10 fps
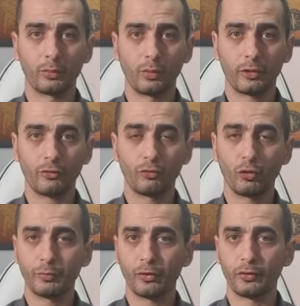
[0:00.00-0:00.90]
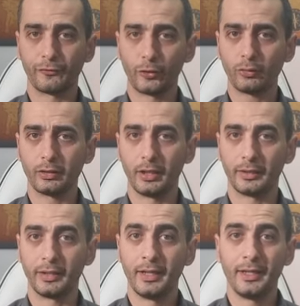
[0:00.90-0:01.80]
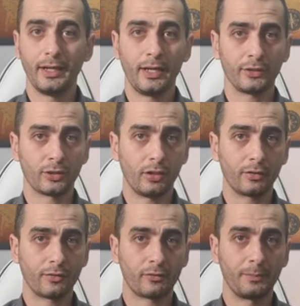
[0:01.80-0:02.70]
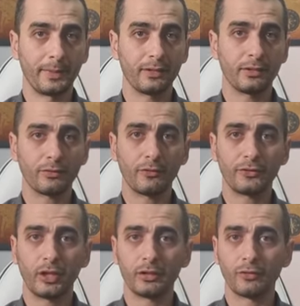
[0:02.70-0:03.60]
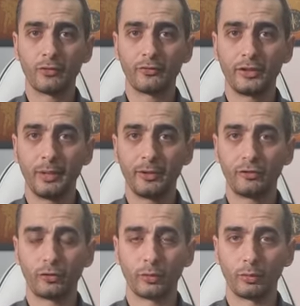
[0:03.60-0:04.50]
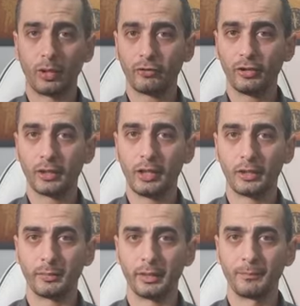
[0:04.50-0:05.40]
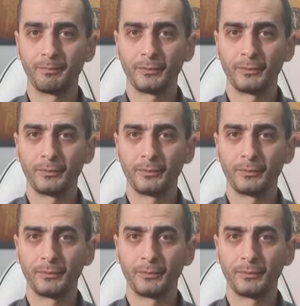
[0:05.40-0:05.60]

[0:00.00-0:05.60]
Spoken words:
to the Russian troops on the front line and causes millions of dollars of damage to the Russian economy.